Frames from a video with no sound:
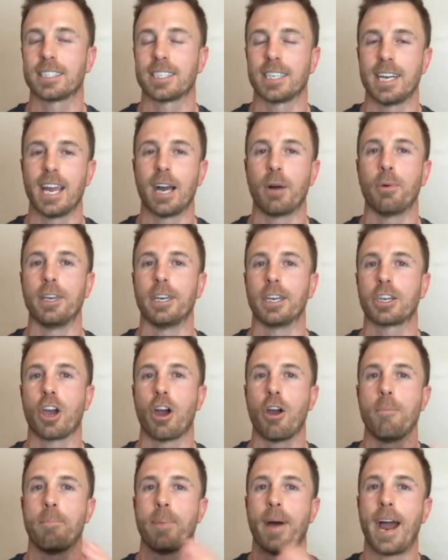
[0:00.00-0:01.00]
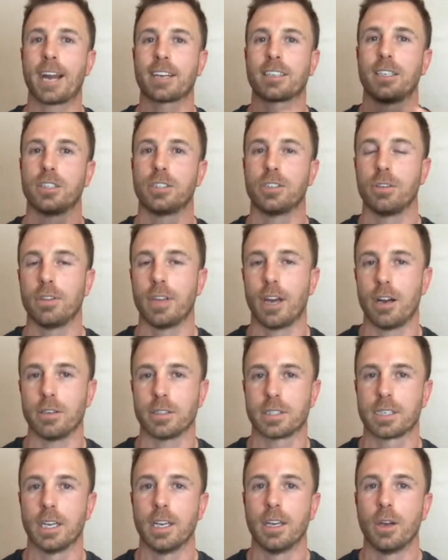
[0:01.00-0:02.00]
So now when you go back to do
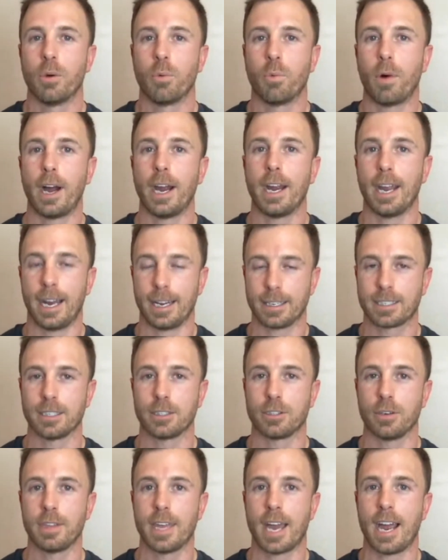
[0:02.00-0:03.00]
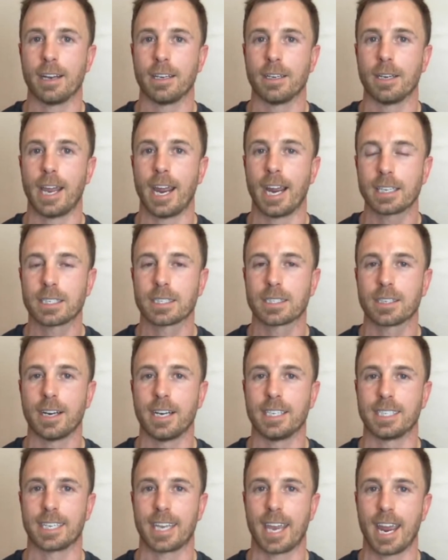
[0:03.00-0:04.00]
that
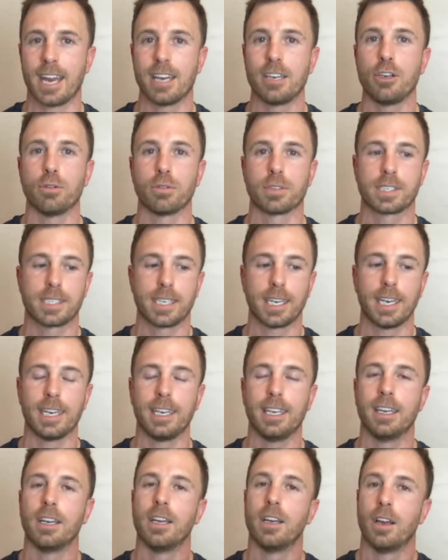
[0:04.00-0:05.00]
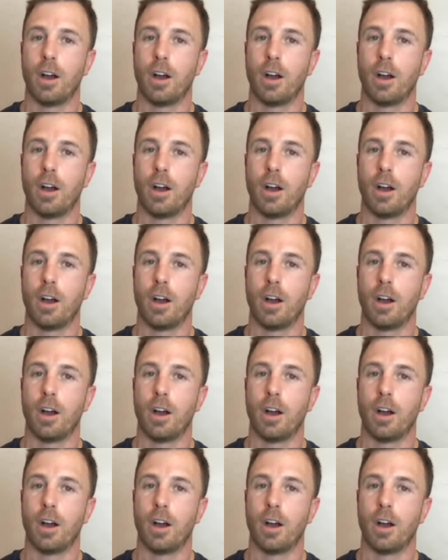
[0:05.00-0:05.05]
exercise again, you'll see,